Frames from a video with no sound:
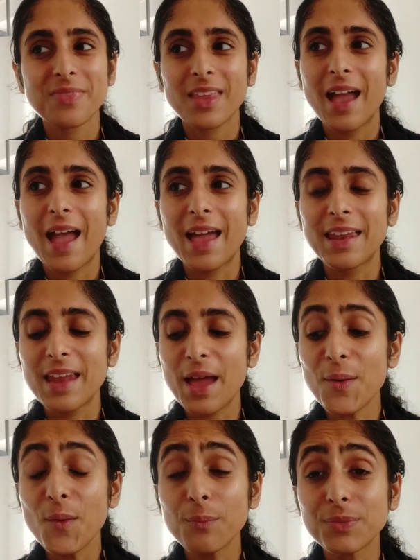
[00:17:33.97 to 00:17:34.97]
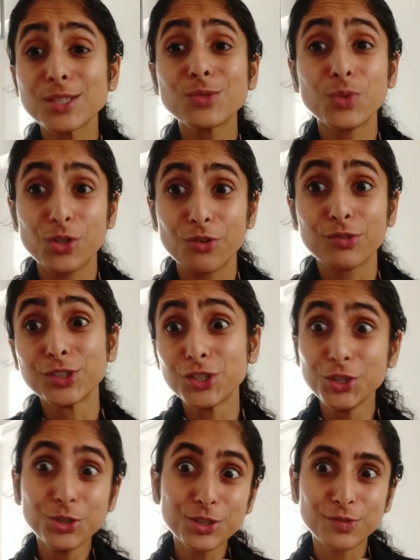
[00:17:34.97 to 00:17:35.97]
And I hope this video was
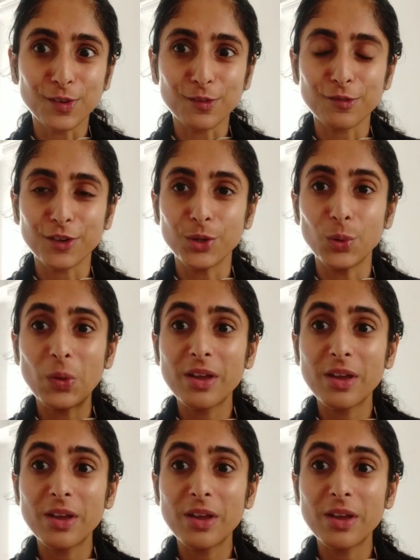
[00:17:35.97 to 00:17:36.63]
useful for you.